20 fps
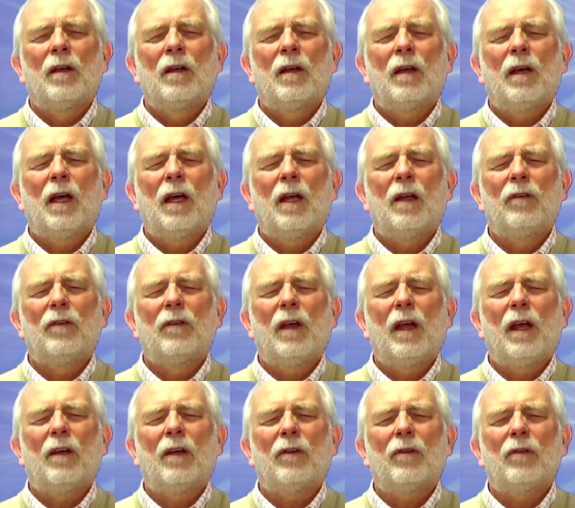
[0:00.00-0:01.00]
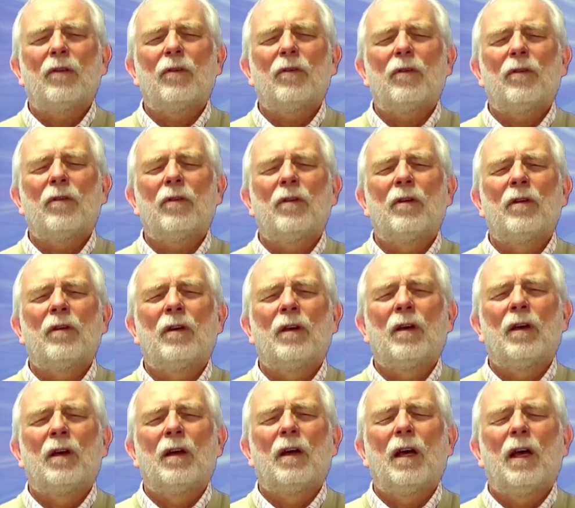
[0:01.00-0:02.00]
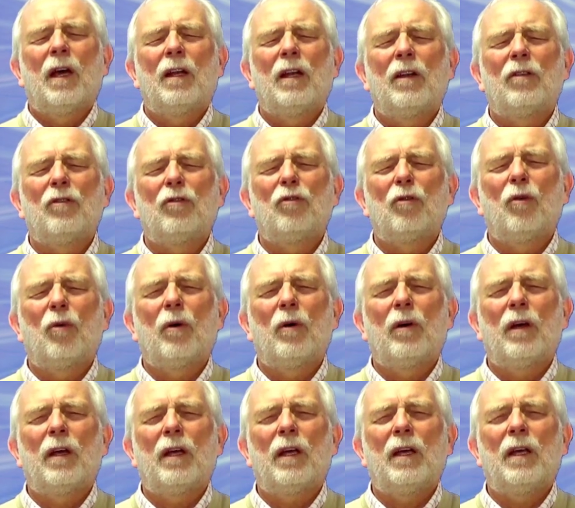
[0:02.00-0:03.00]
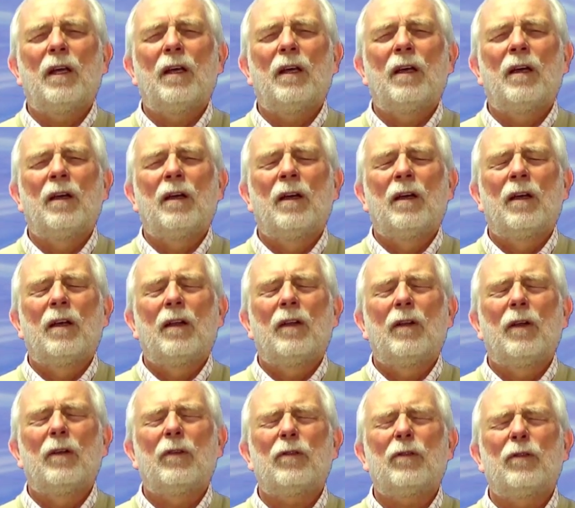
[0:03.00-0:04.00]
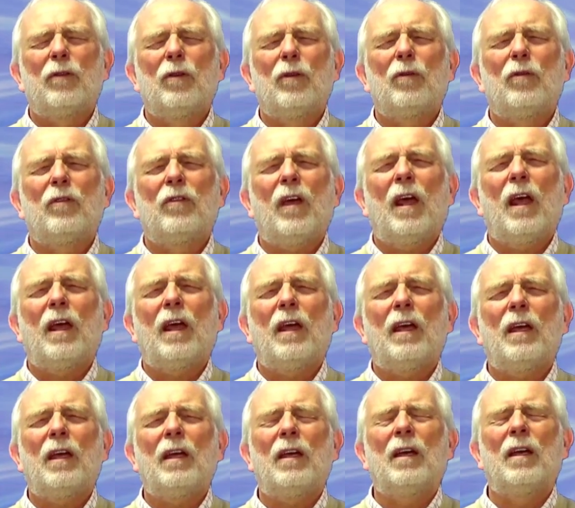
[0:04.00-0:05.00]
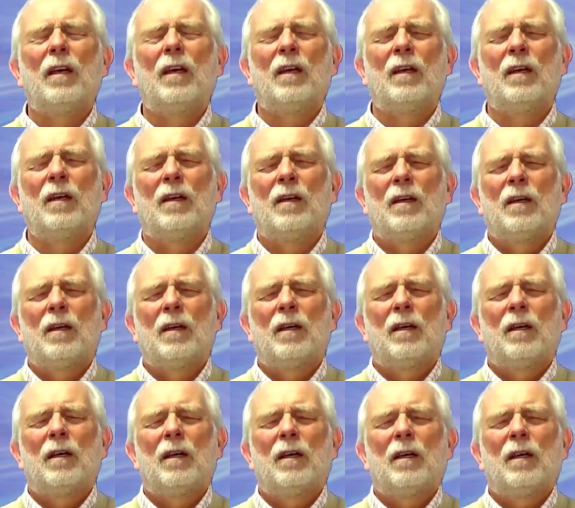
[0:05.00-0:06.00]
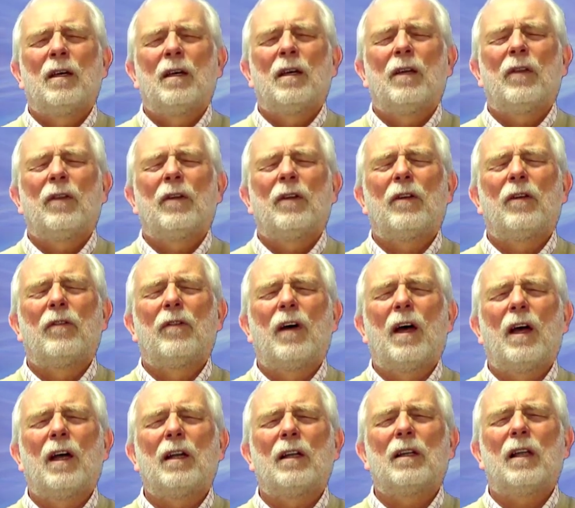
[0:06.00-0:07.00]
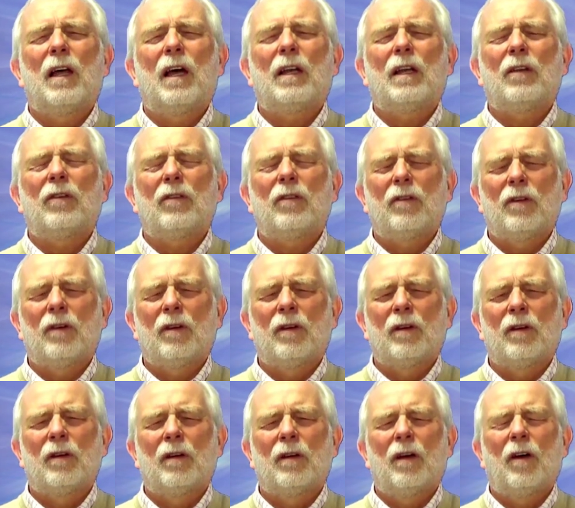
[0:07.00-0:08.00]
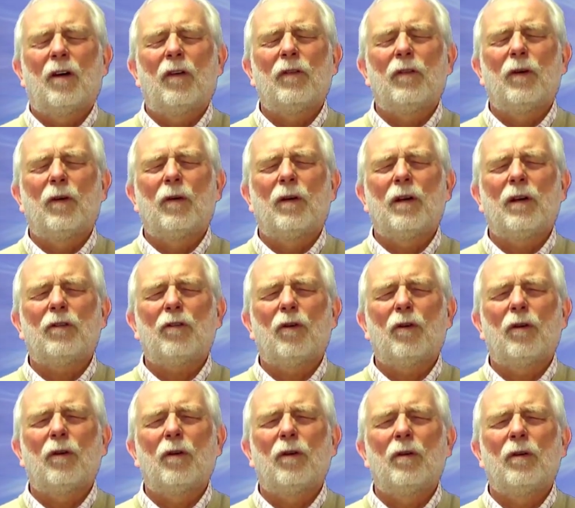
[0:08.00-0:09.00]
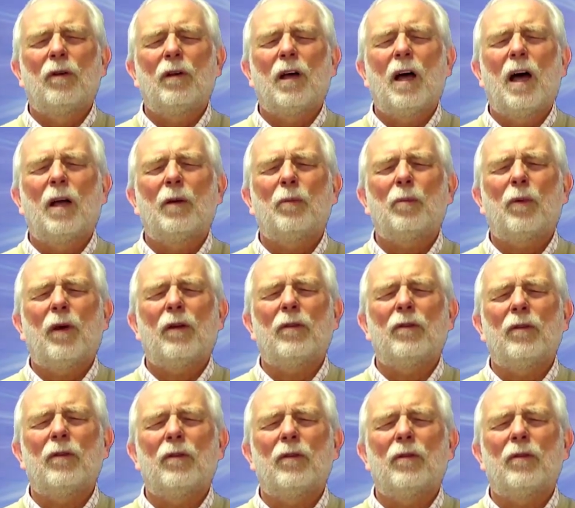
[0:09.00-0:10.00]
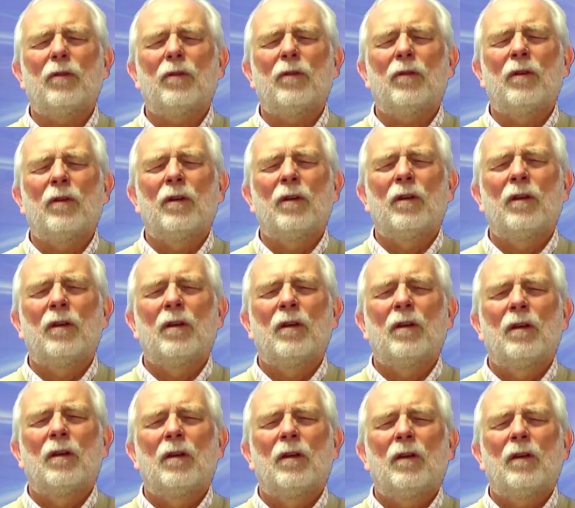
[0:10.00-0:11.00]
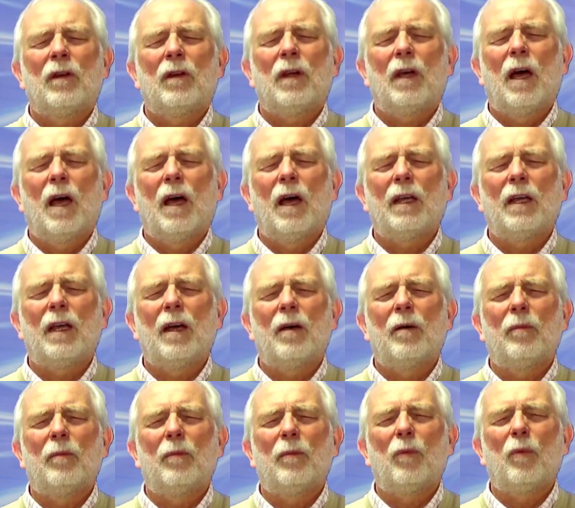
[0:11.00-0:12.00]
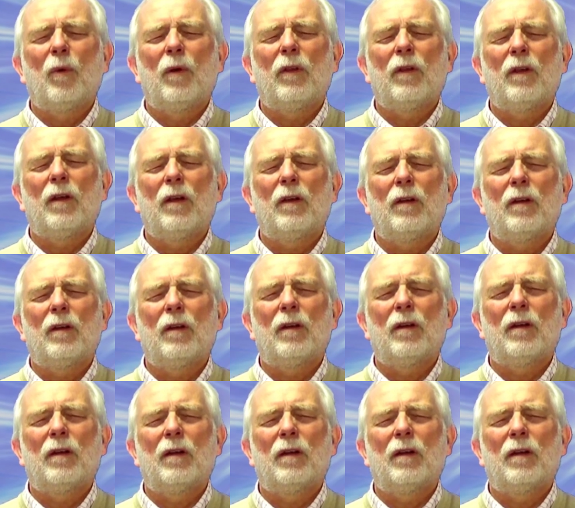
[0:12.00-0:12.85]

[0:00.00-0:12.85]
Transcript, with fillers: and dance and enjoy this new day in the divine light of your eternal God presence, the I Am within.